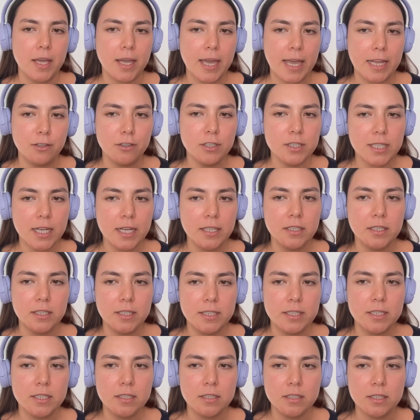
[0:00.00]
Can you tell the
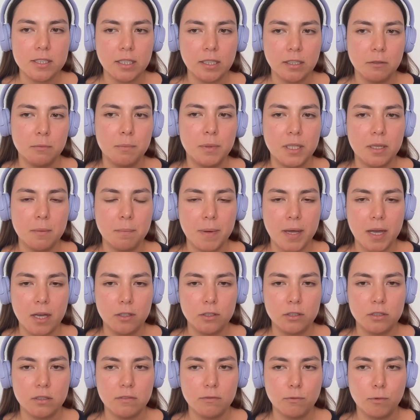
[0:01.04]
listeners a little bit
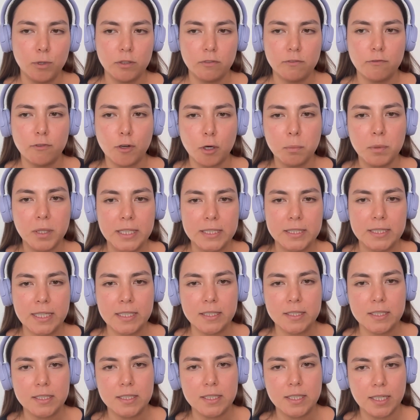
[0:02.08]
about what verbal
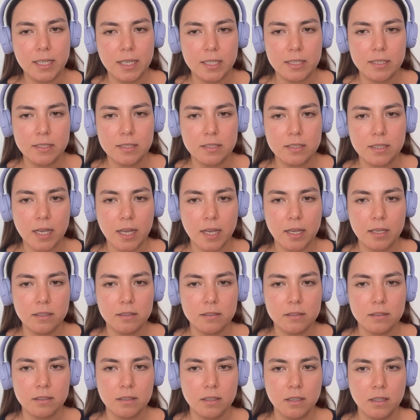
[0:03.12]
identity is and